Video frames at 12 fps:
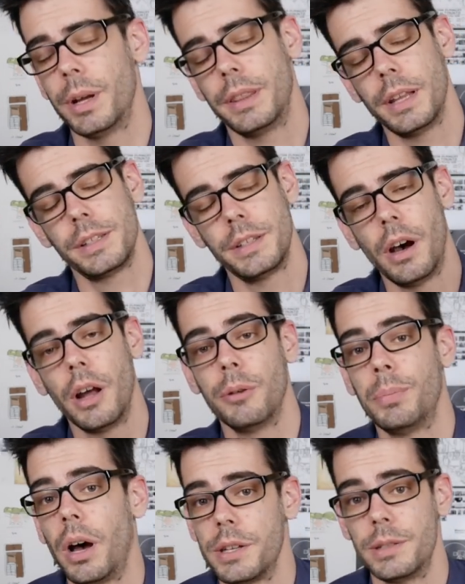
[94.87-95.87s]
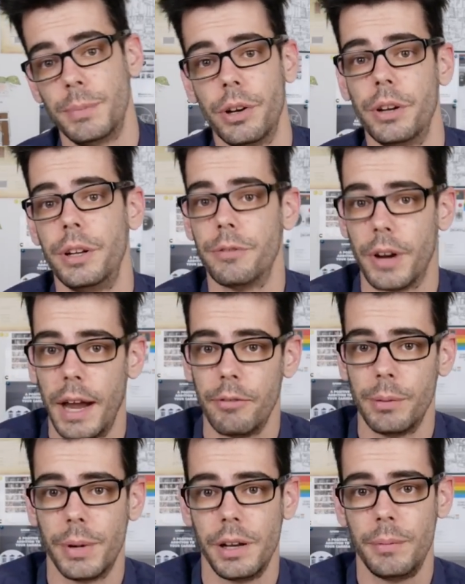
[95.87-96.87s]
But that's not a possibility for
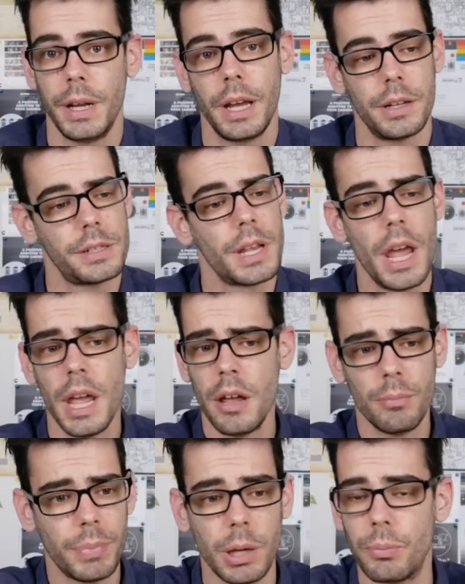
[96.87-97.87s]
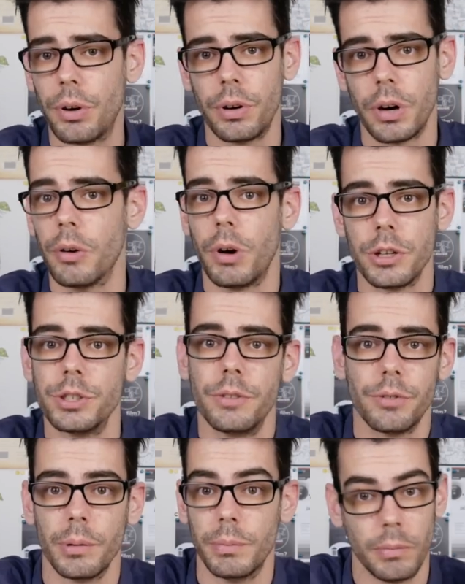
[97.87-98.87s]
everybody, because people are
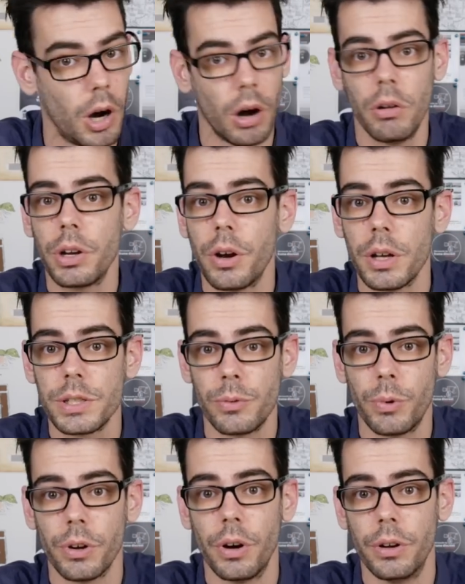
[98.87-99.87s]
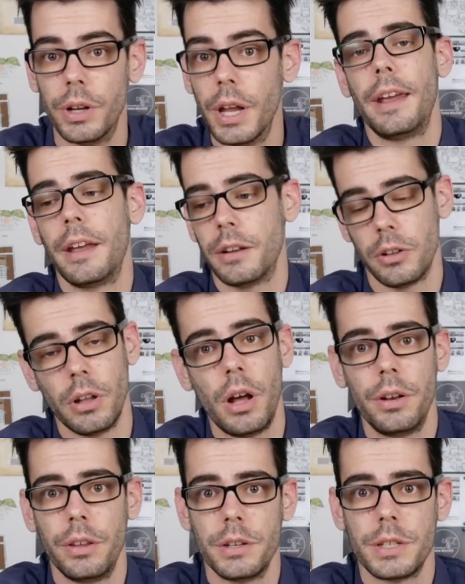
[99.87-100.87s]
watching from all across the world, and a
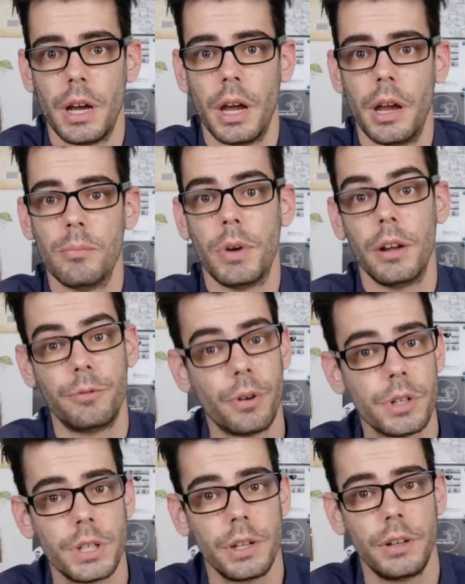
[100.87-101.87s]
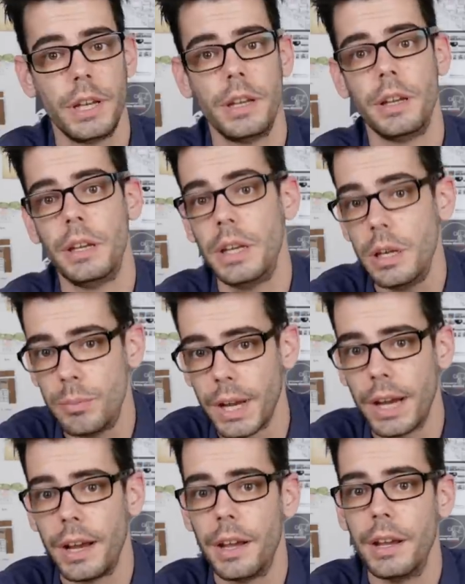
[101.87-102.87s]
lot of the time, unfortunately,
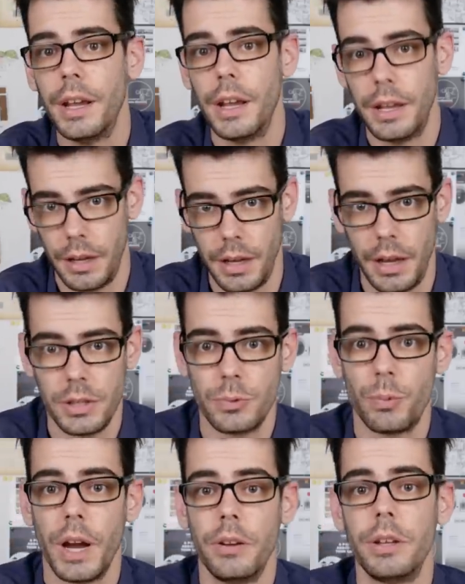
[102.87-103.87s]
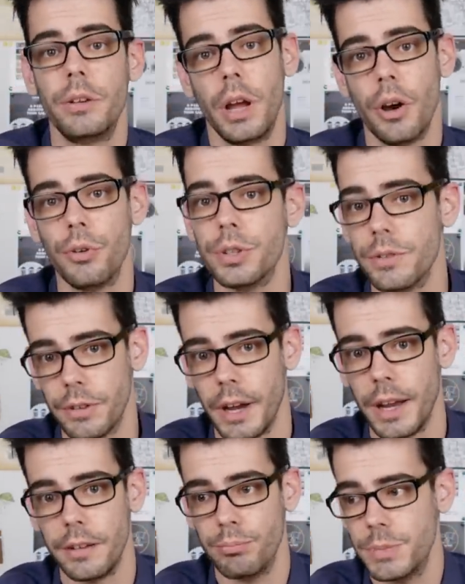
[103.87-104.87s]
eBay is where you go to
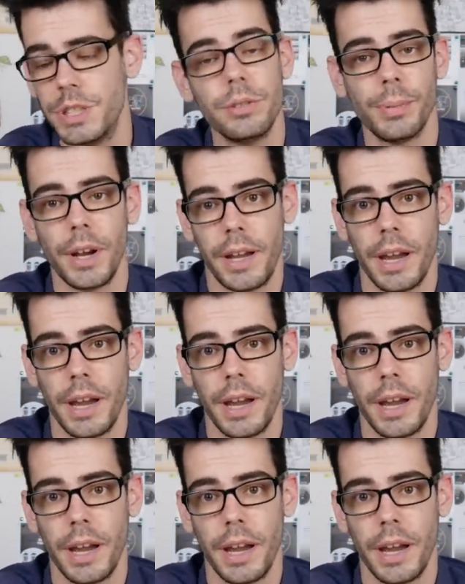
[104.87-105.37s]
find Super eight